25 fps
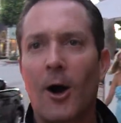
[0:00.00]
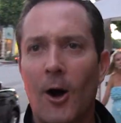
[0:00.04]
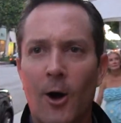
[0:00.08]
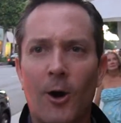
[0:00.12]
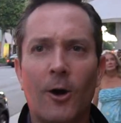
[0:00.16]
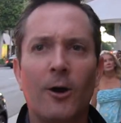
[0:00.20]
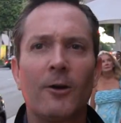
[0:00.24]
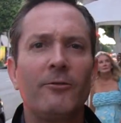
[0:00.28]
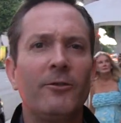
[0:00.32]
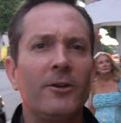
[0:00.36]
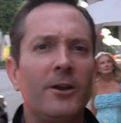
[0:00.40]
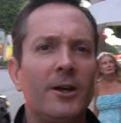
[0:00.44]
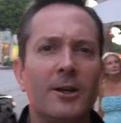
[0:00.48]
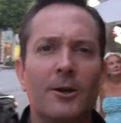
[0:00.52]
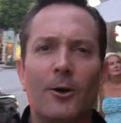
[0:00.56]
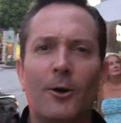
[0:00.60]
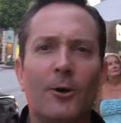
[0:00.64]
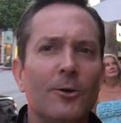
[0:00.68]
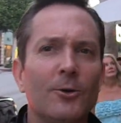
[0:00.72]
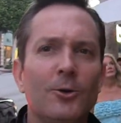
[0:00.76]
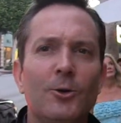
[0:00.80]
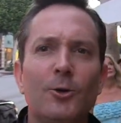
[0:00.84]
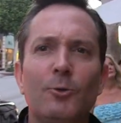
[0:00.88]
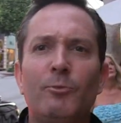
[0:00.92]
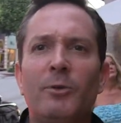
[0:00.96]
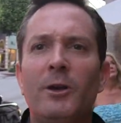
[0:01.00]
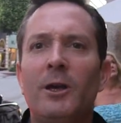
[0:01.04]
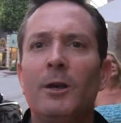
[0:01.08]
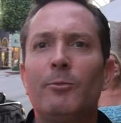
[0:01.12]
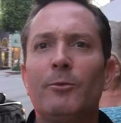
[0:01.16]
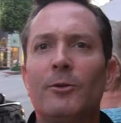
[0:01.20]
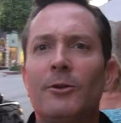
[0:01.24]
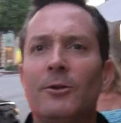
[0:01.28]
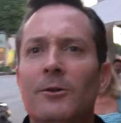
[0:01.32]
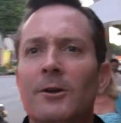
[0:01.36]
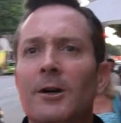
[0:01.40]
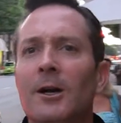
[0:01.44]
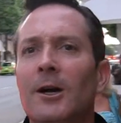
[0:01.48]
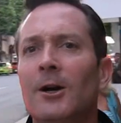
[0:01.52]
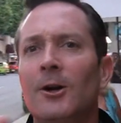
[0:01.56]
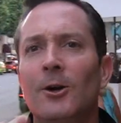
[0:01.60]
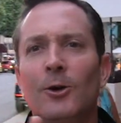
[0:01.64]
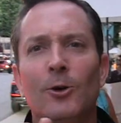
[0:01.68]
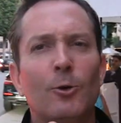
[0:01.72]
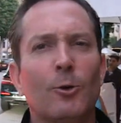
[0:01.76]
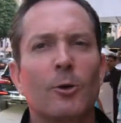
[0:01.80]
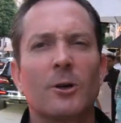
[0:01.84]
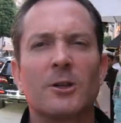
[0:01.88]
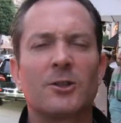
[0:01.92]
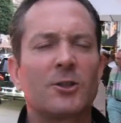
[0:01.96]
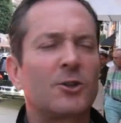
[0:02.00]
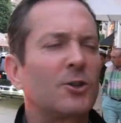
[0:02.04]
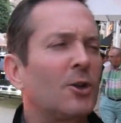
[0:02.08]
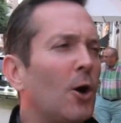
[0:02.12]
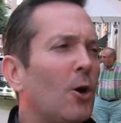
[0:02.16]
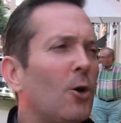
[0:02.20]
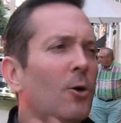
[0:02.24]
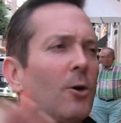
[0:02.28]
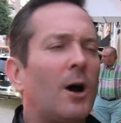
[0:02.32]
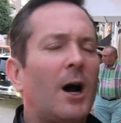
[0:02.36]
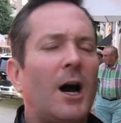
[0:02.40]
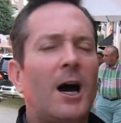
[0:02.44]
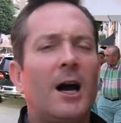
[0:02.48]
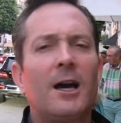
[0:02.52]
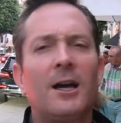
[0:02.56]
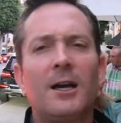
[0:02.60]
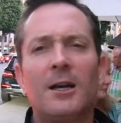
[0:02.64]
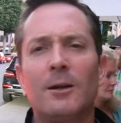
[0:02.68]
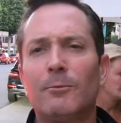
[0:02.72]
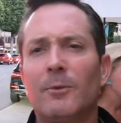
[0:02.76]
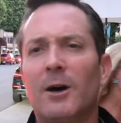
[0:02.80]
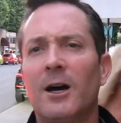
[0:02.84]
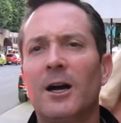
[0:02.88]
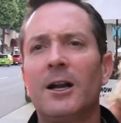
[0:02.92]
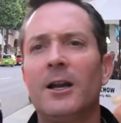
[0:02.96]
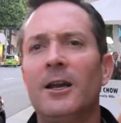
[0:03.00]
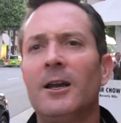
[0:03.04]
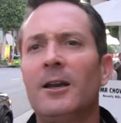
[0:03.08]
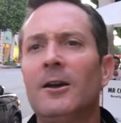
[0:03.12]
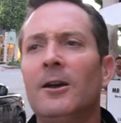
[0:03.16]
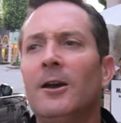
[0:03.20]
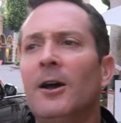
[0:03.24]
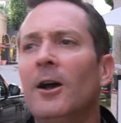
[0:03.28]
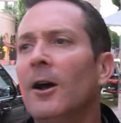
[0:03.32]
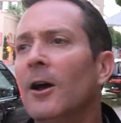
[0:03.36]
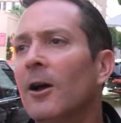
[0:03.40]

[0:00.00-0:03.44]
Harvey and all you people who are so high and mighty,